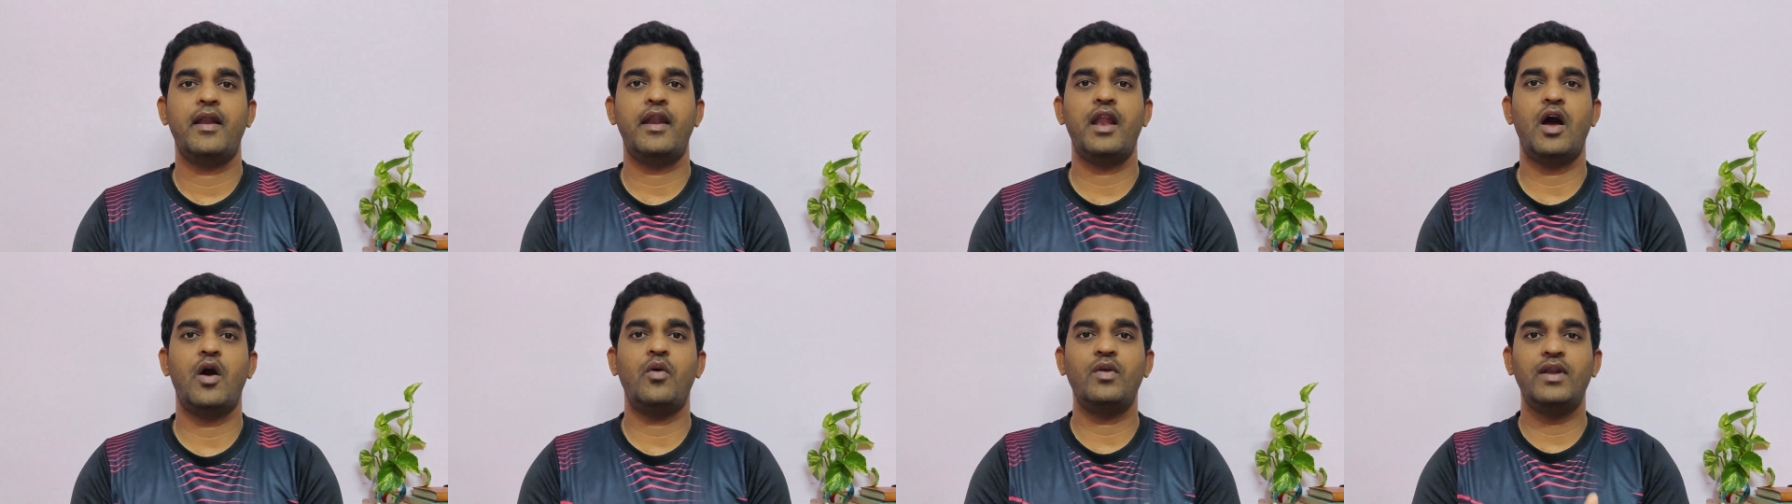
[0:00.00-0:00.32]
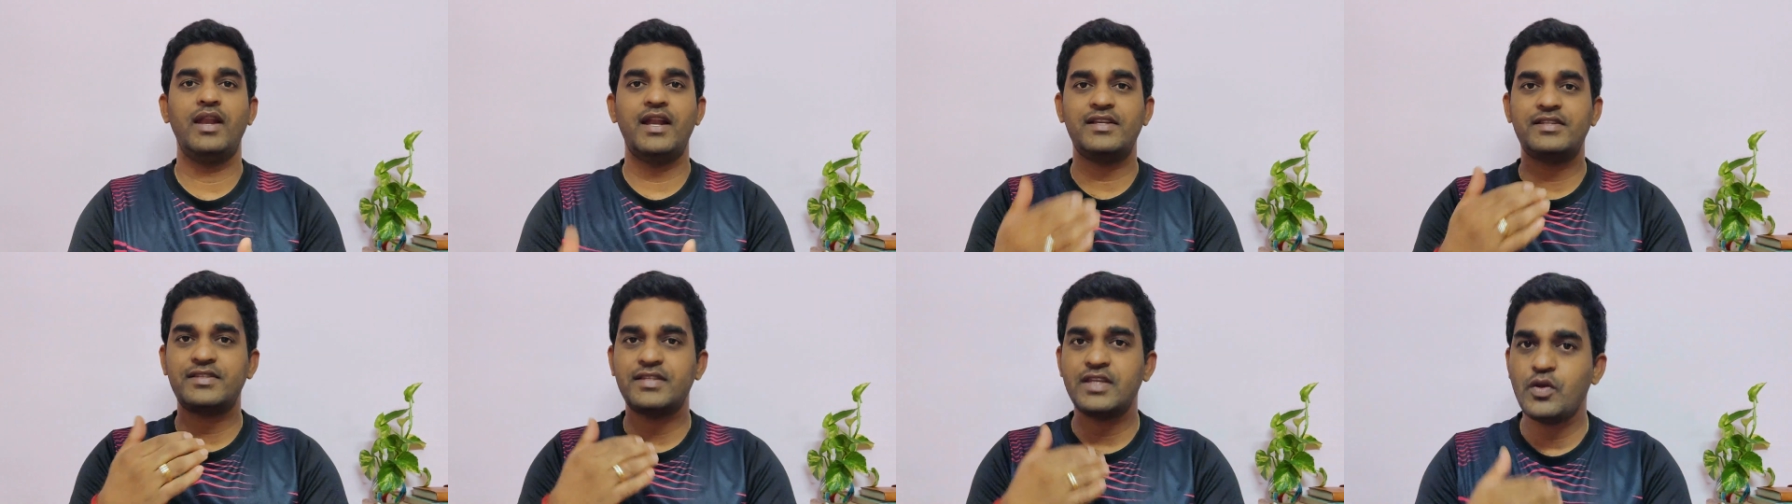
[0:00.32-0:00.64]

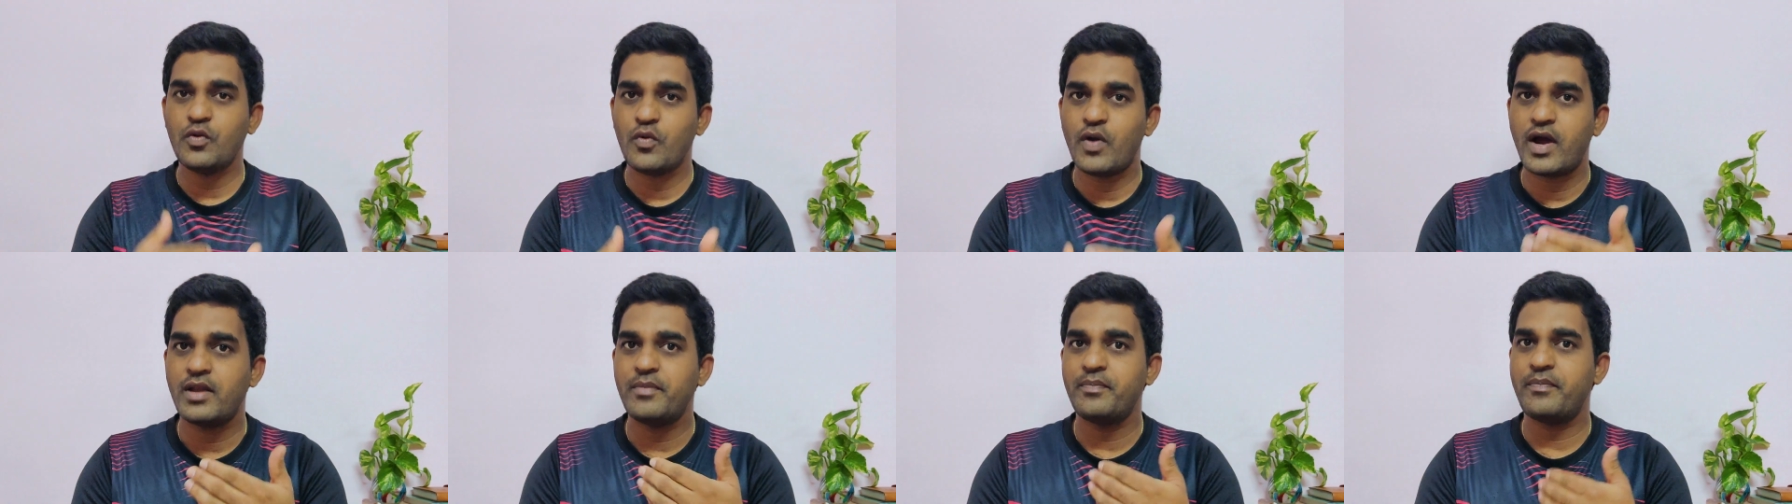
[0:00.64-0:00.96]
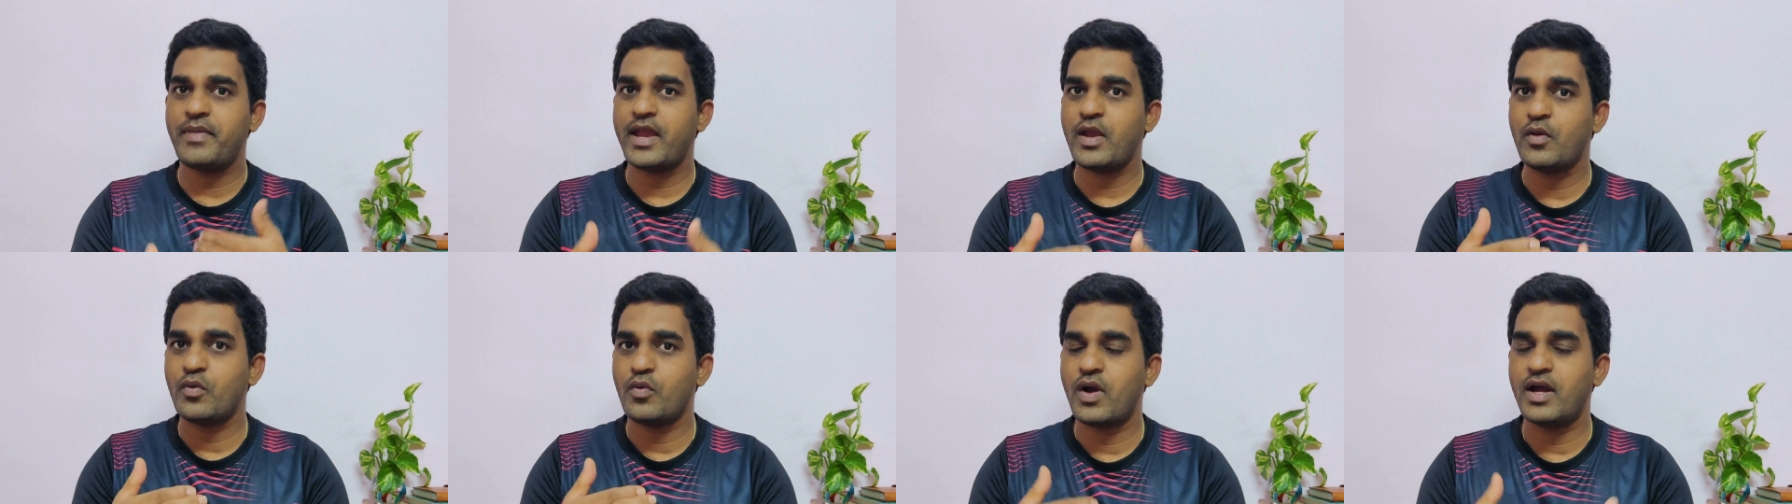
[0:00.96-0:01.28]
Now let's see
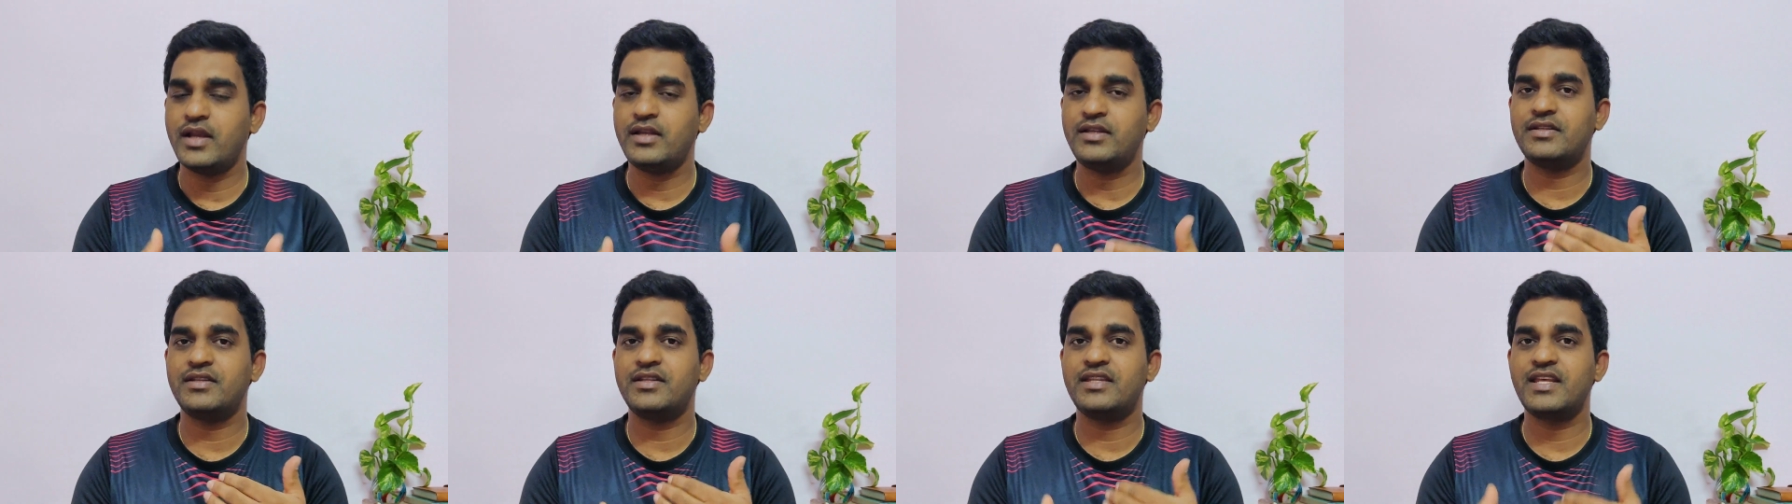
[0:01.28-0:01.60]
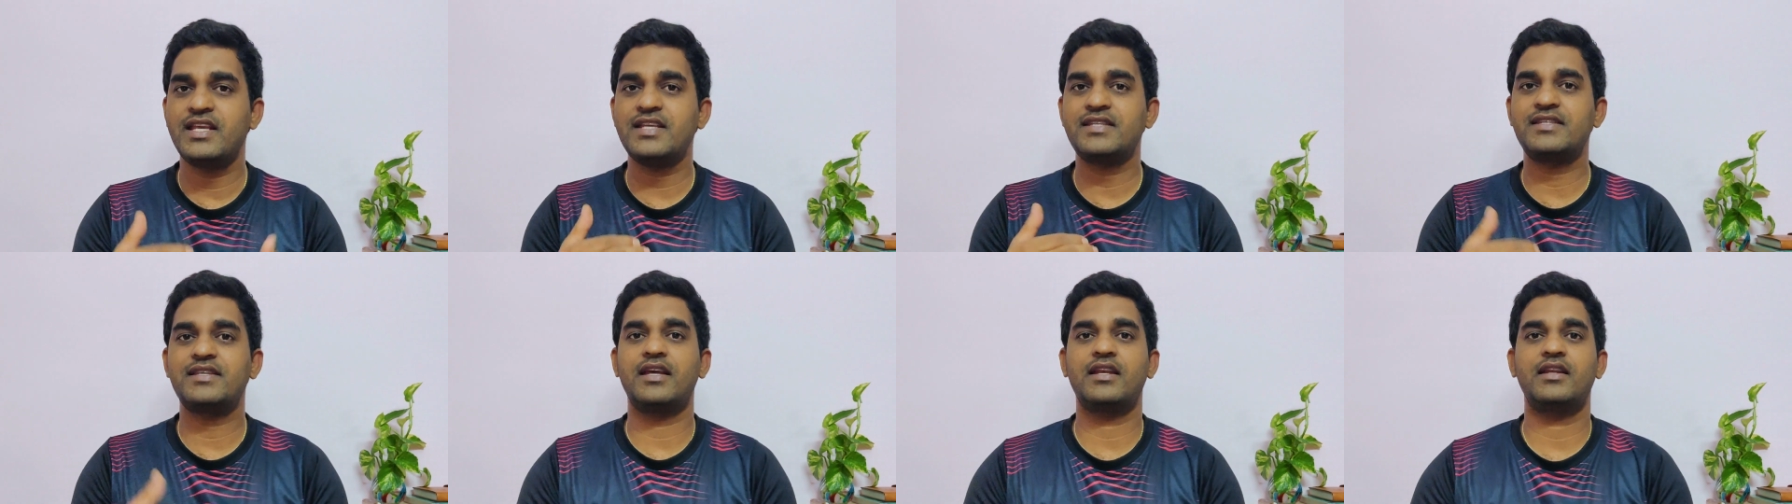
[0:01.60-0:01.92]
one by one
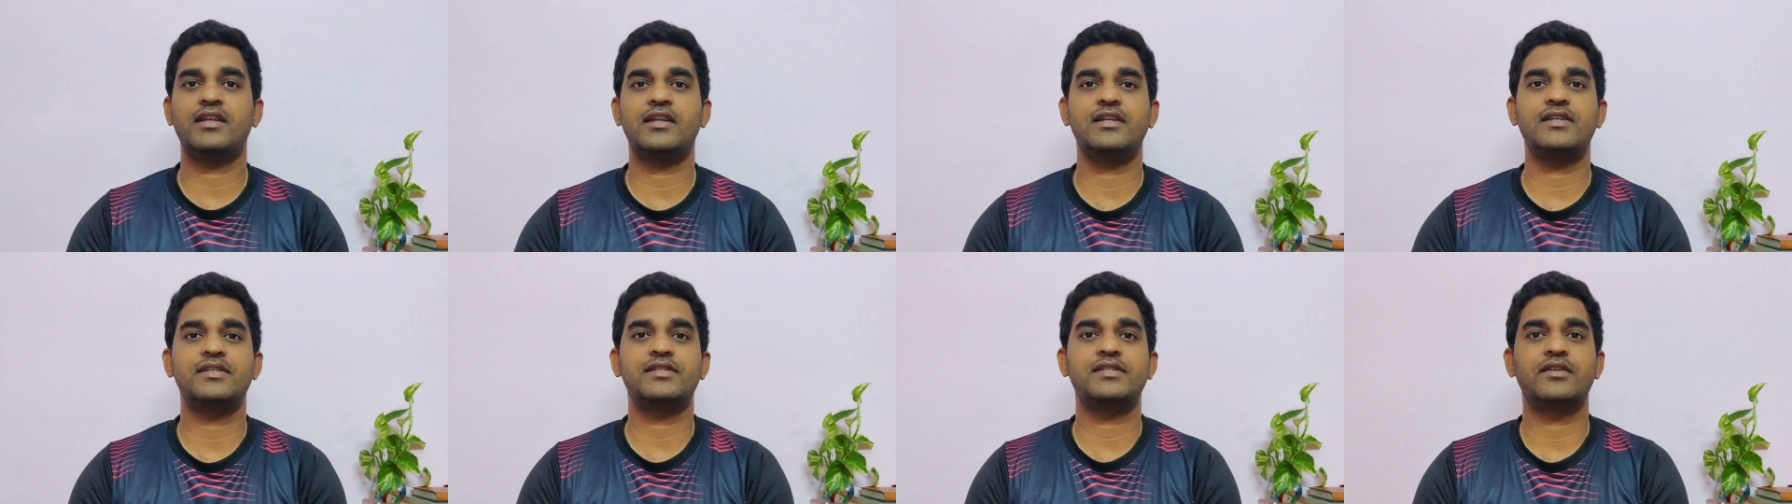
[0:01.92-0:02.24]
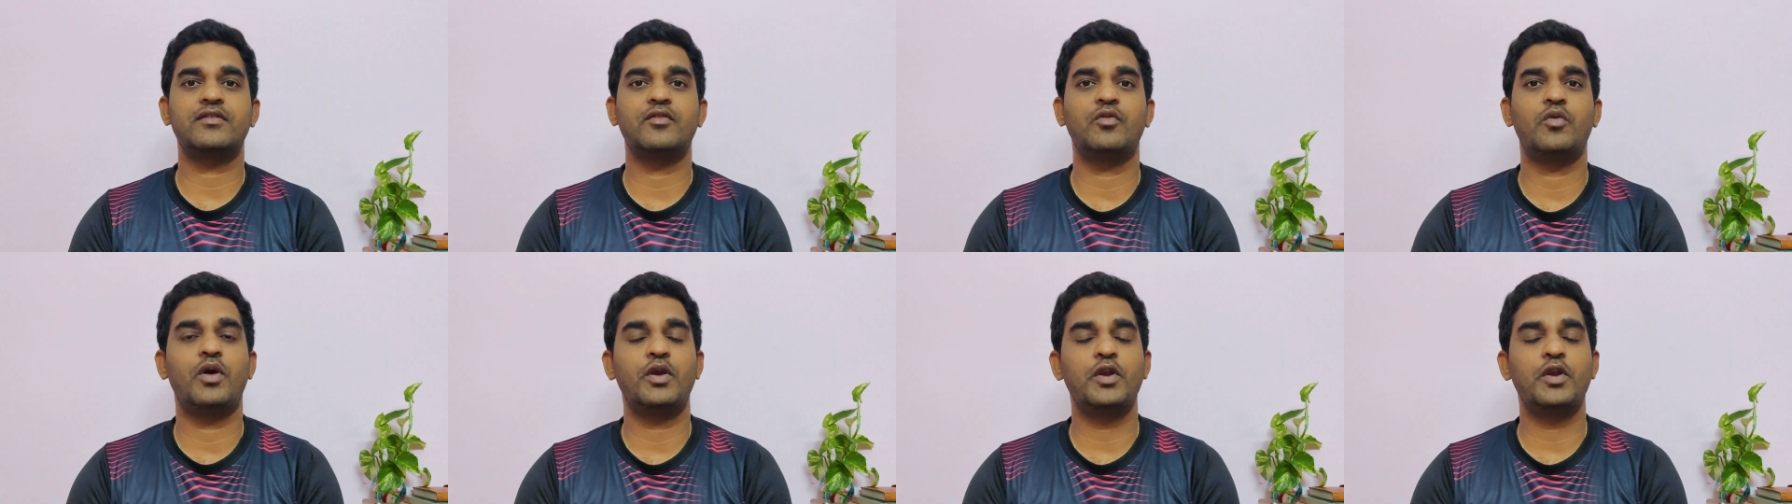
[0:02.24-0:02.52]
these errors.